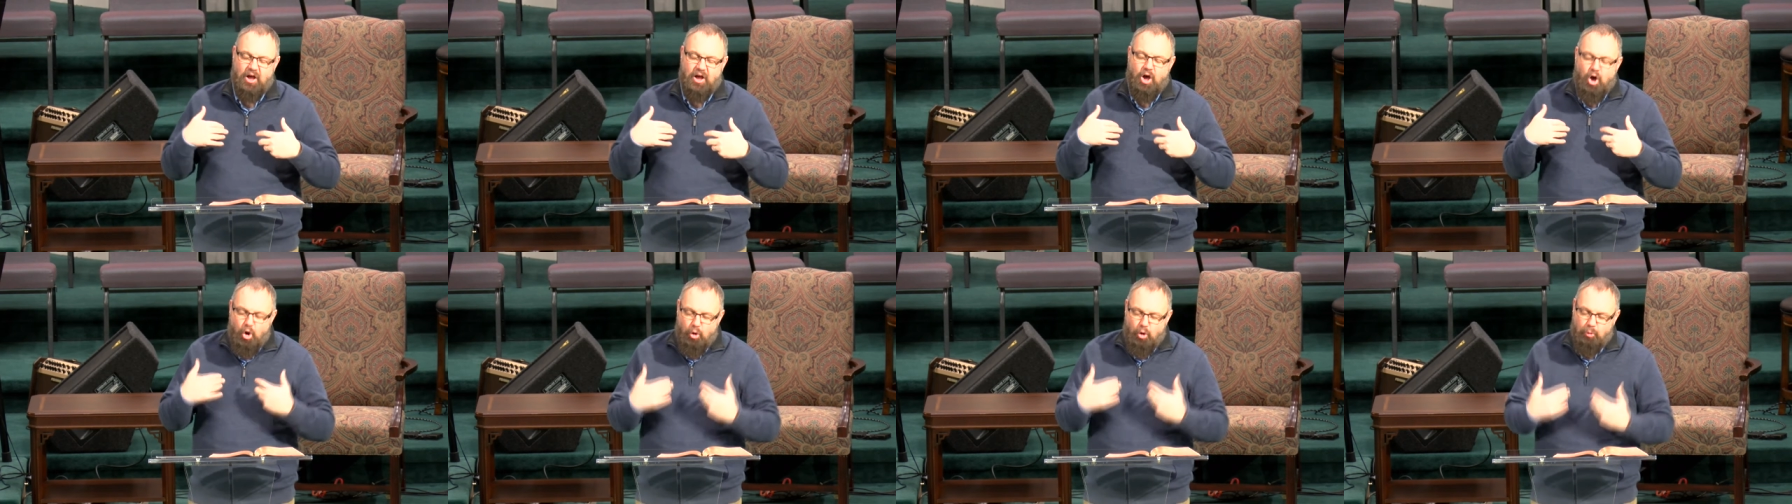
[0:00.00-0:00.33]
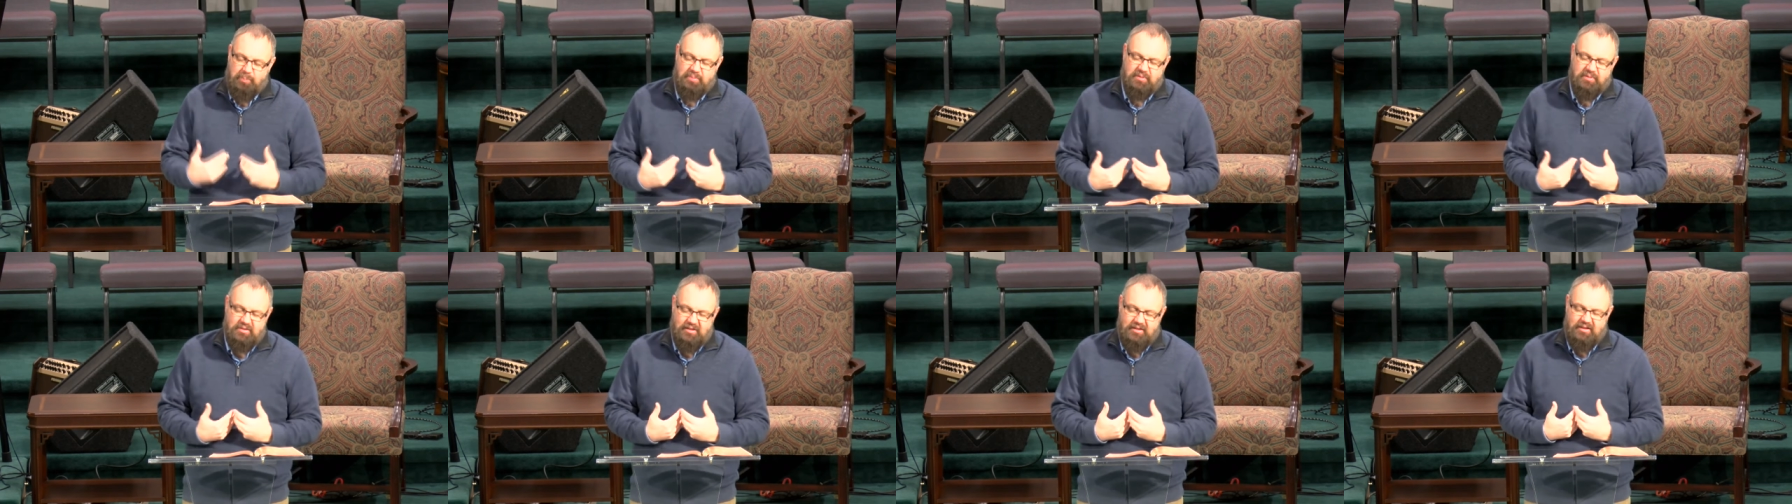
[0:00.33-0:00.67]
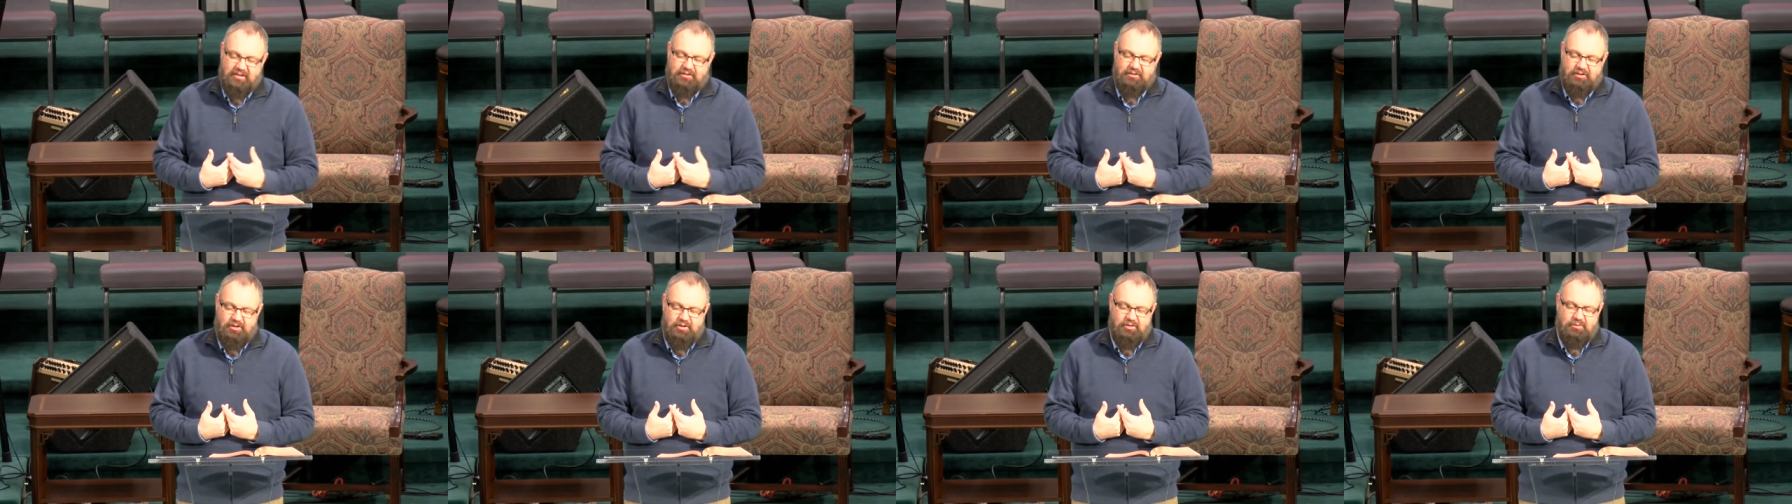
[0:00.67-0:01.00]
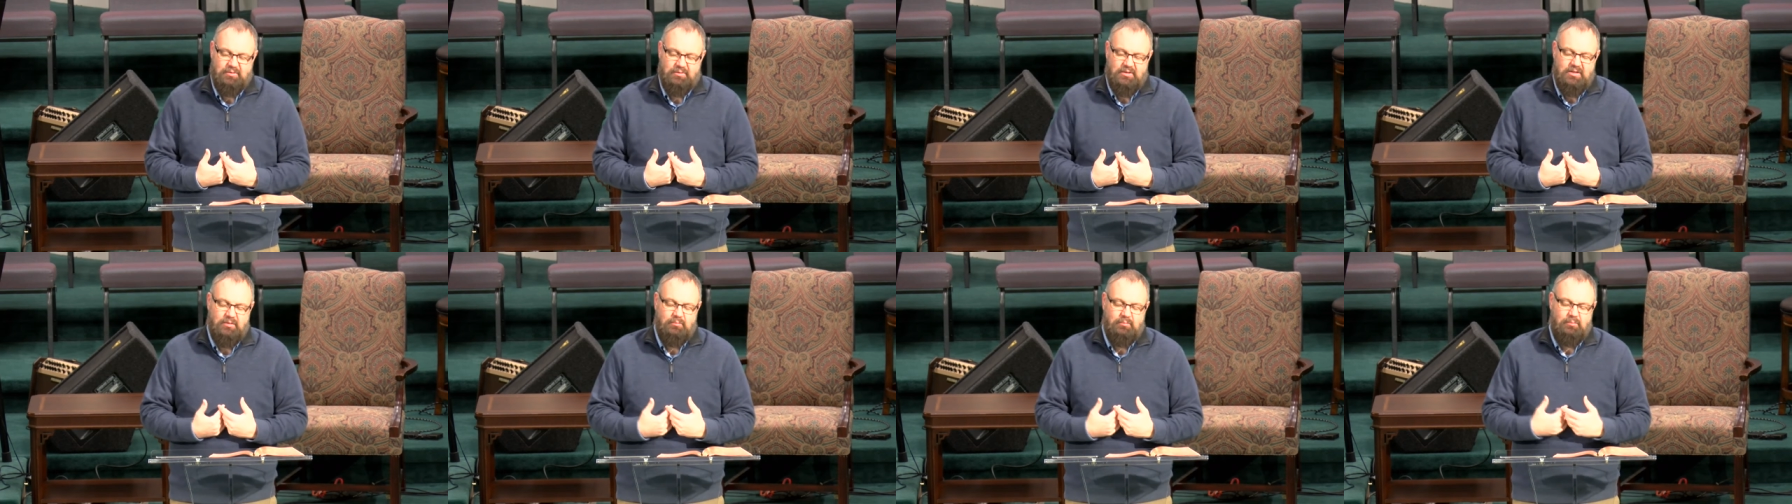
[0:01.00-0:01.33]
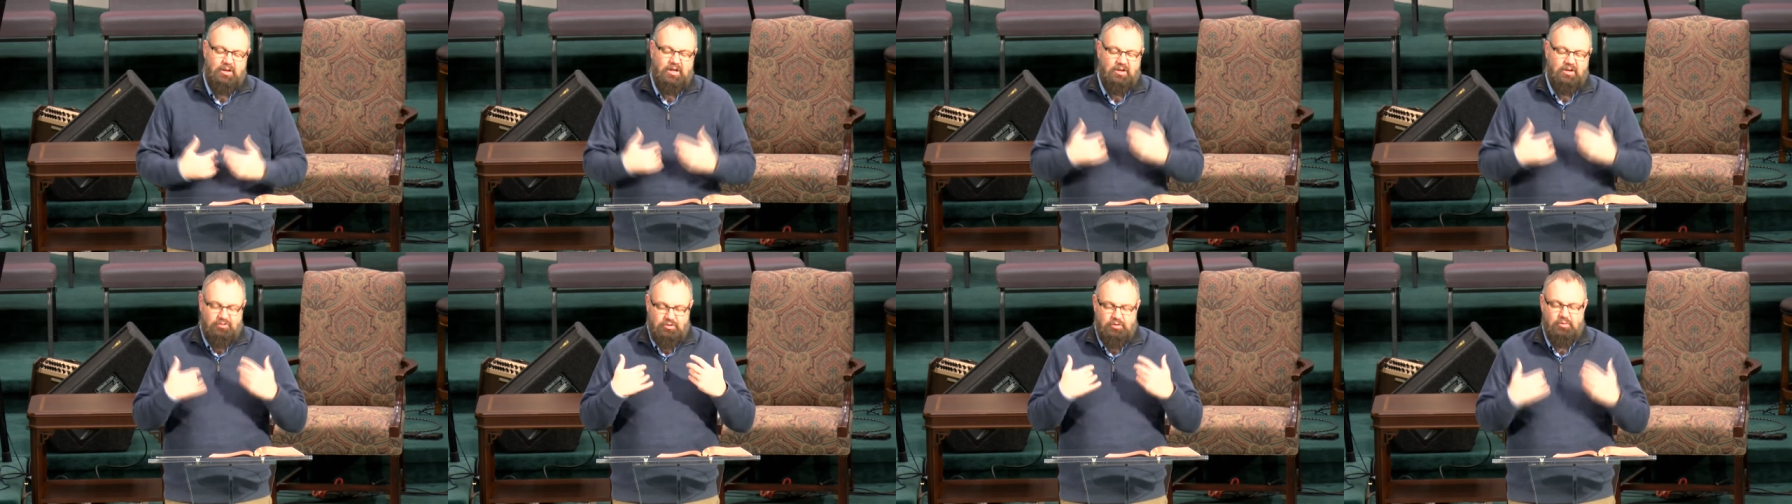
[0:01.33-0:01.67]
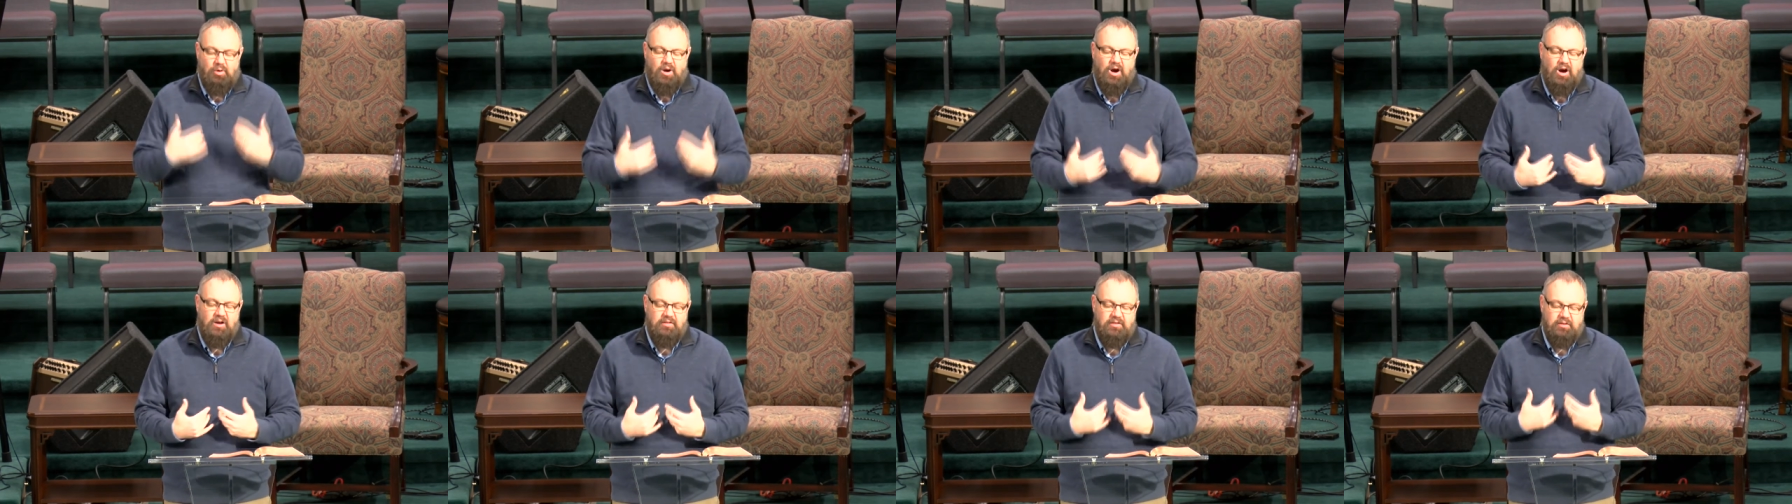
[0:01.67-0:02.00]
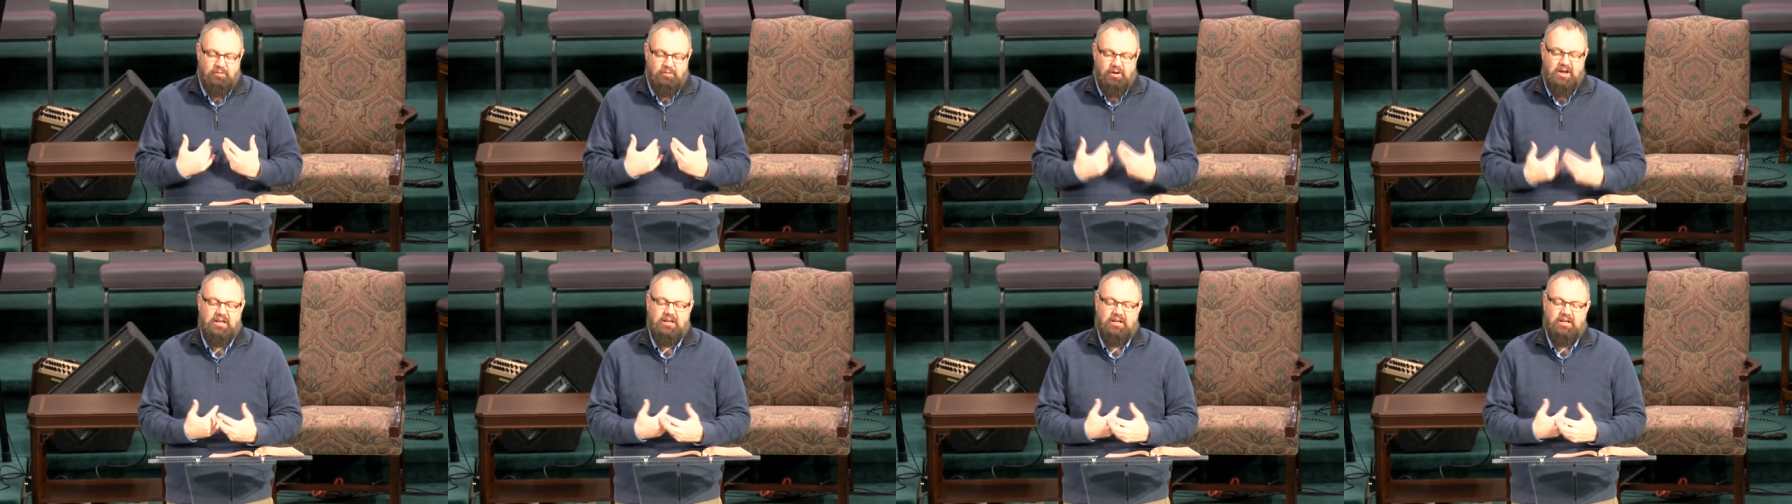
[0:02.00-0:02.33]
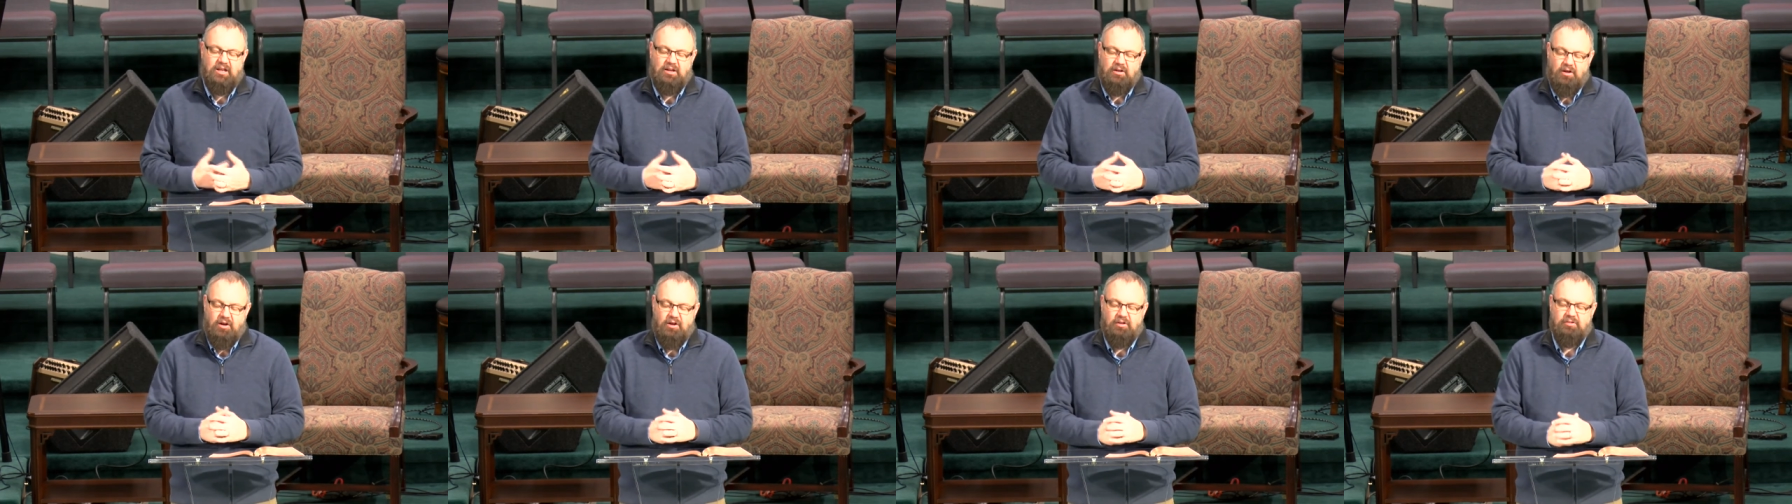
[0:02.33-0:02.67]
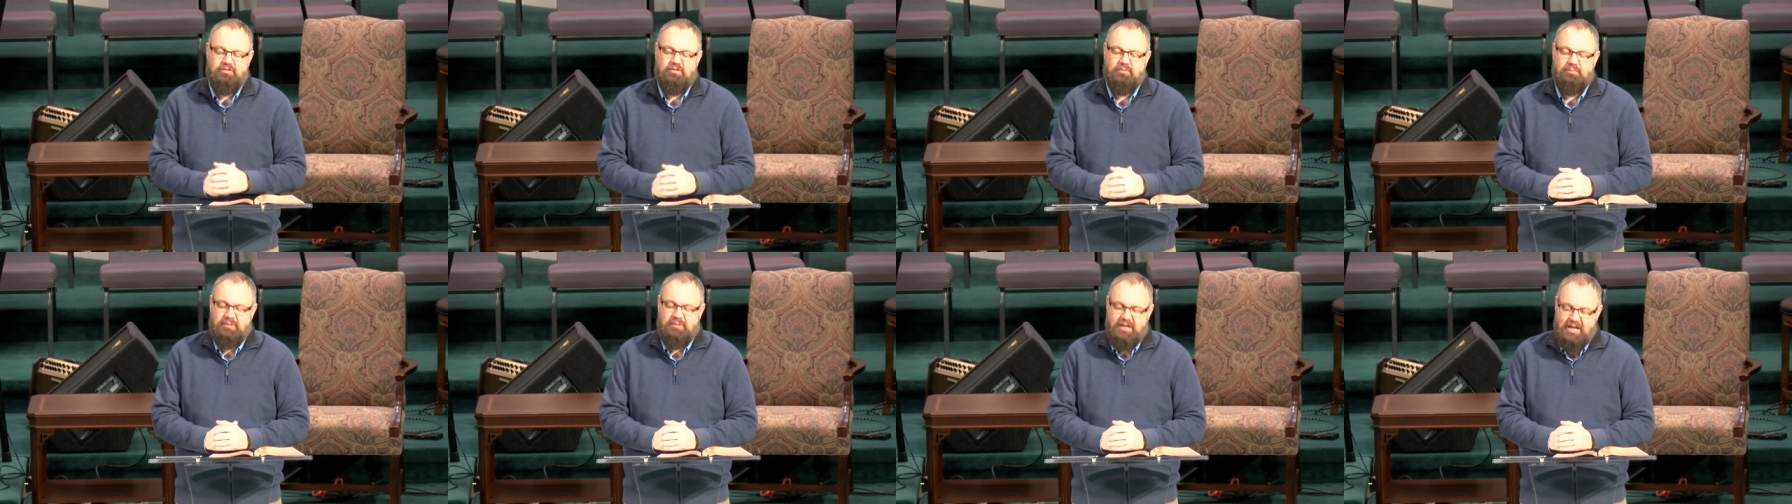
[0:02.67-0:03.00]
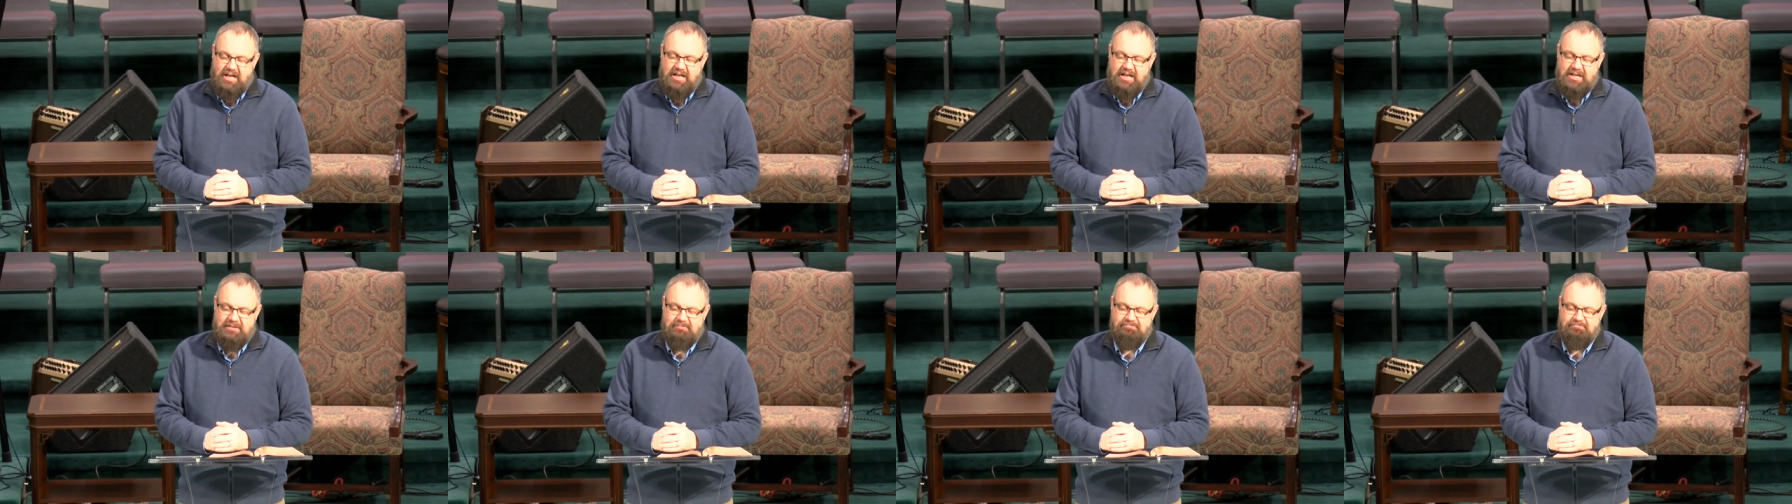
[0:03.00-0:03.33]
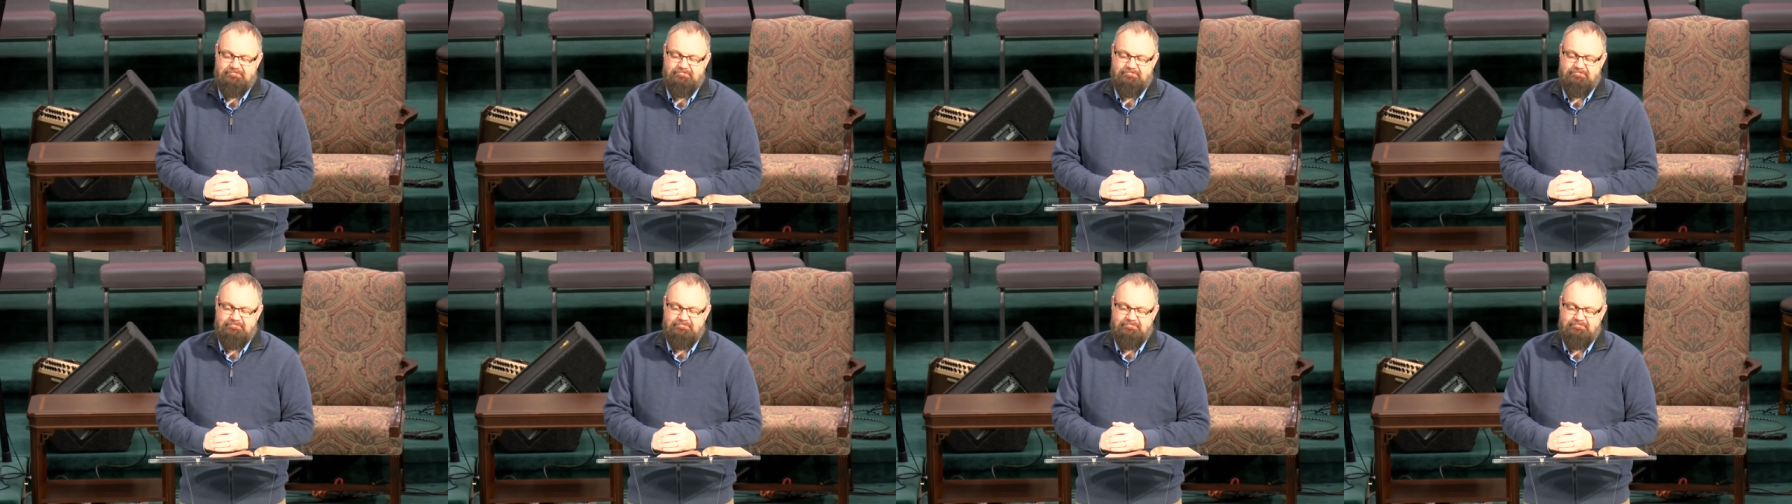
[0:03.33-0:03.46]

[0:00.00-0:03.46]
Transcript: hope in you because you are the great and awesome God